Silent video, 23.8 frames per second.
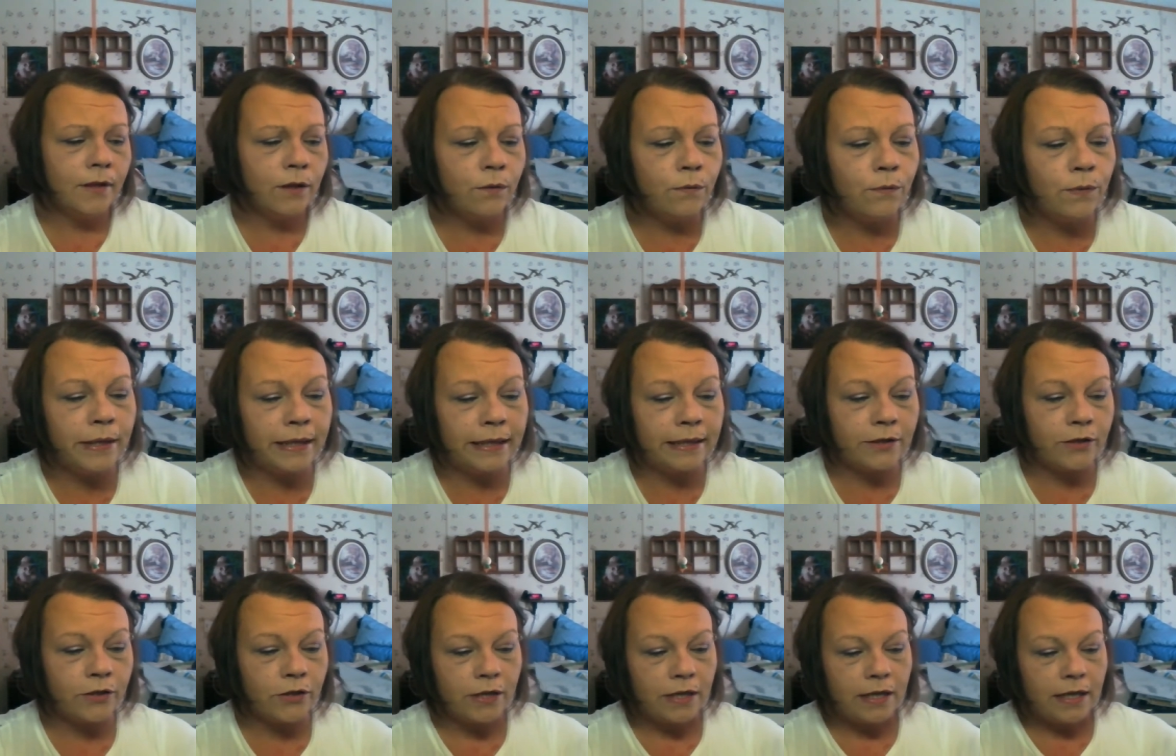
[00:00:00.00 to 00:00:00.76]

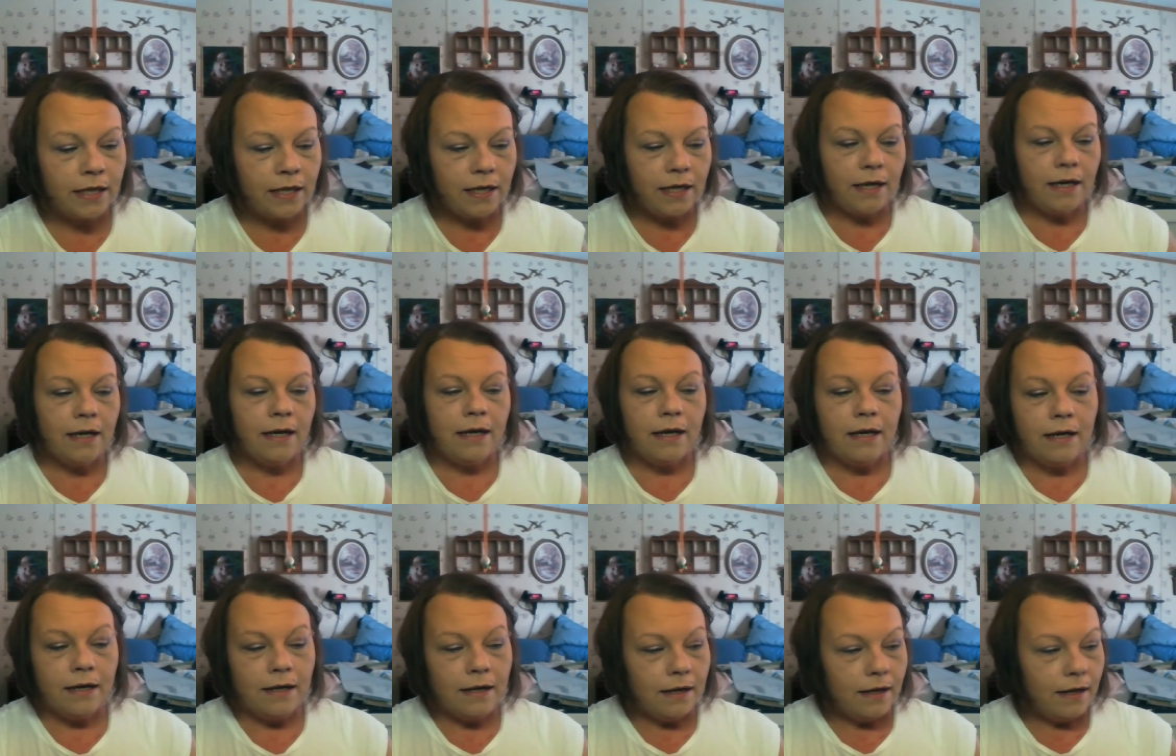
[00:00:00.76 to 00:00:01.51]
which
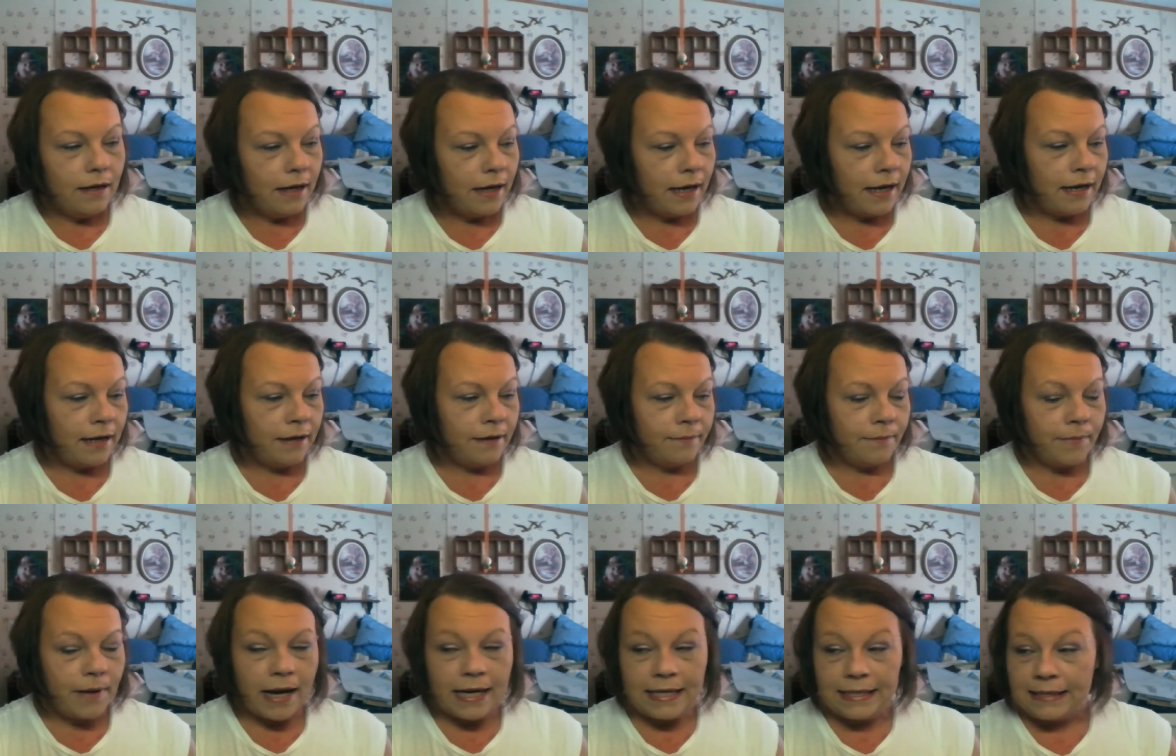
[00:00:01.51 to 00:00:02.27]

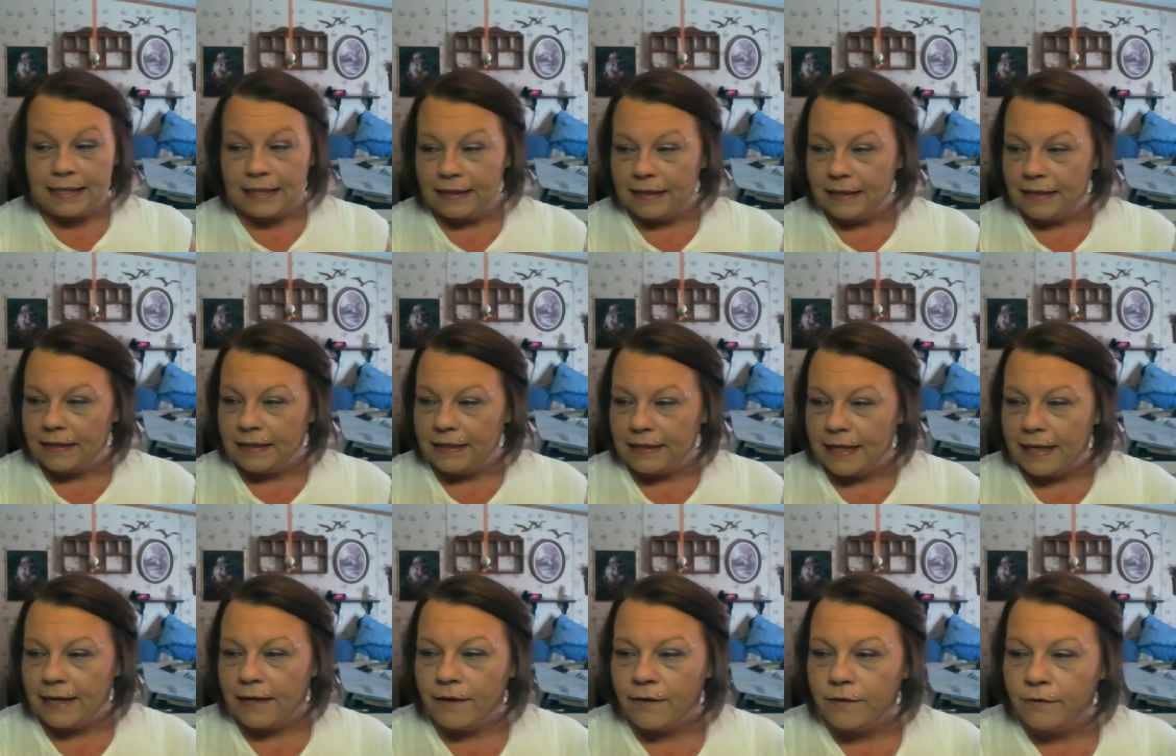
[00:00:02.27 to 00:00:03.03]
um, I set these
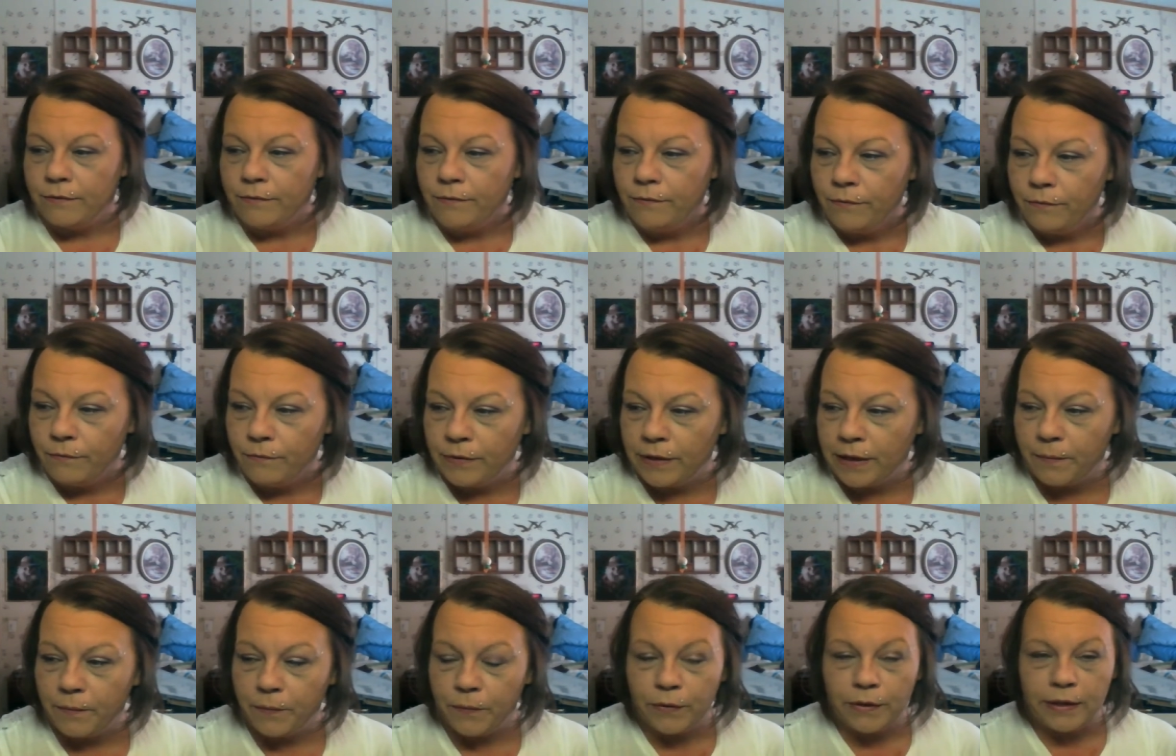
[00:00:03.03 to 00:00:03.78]
down when
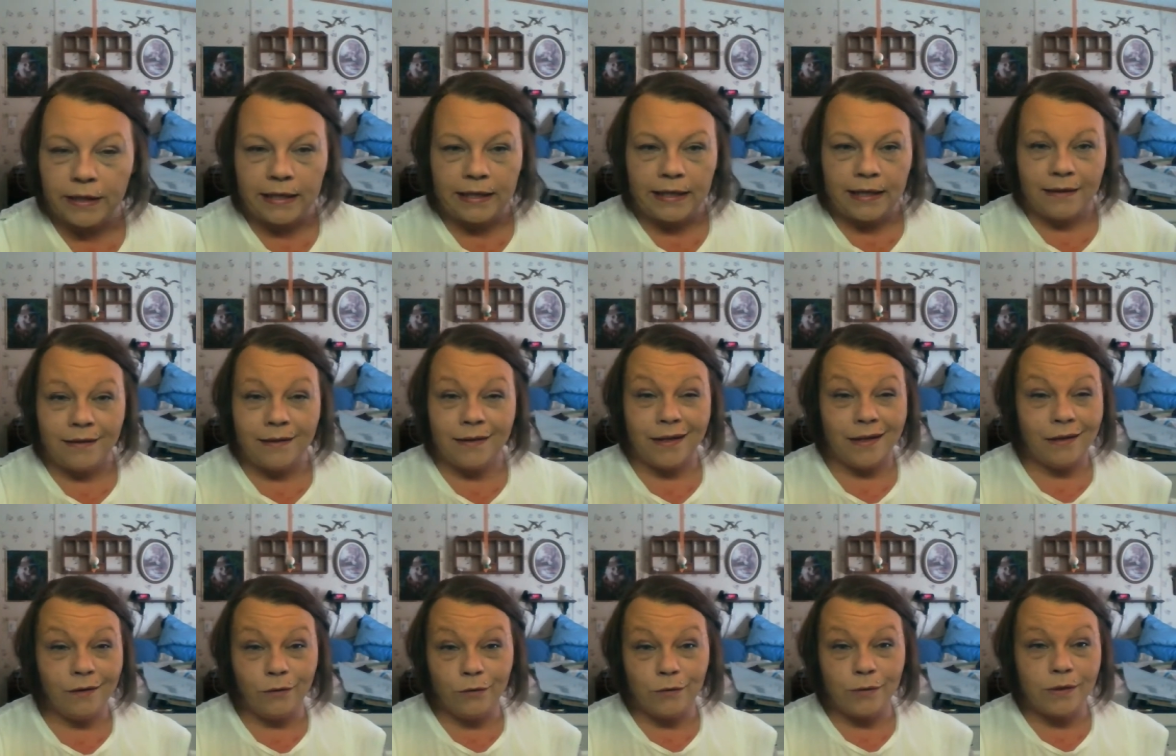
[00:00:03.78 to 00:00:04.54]
I'm working and then I
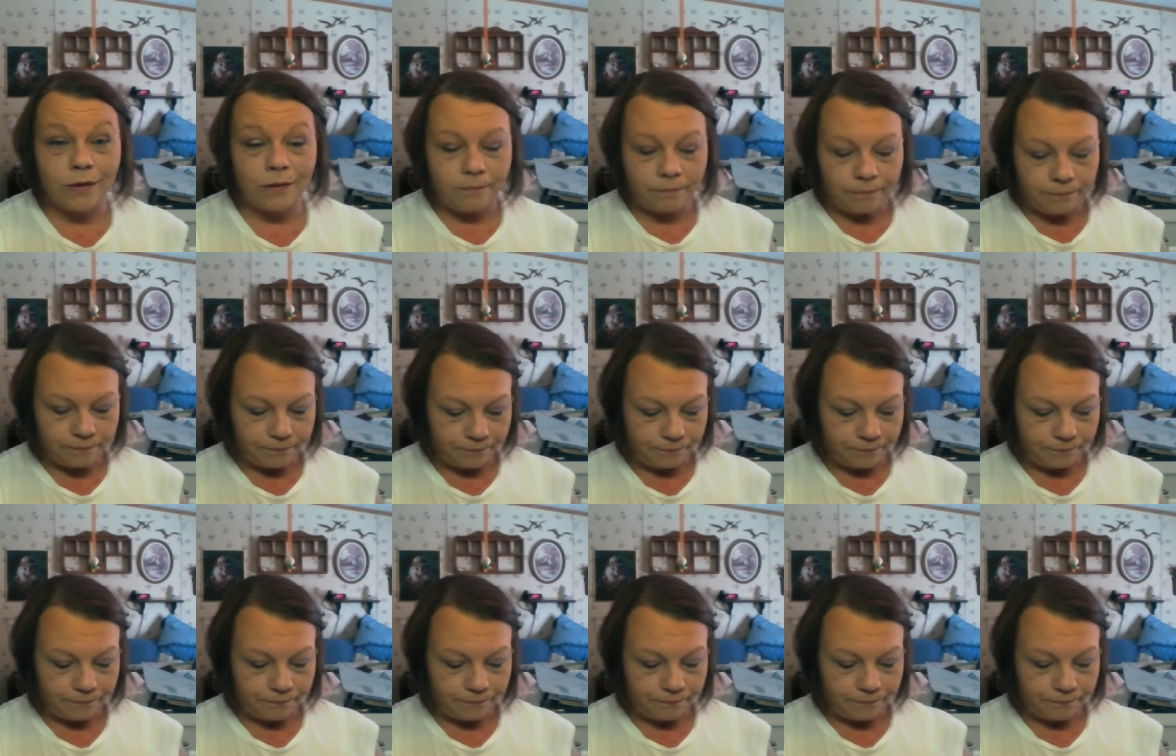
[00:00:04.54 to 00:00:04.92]
lose them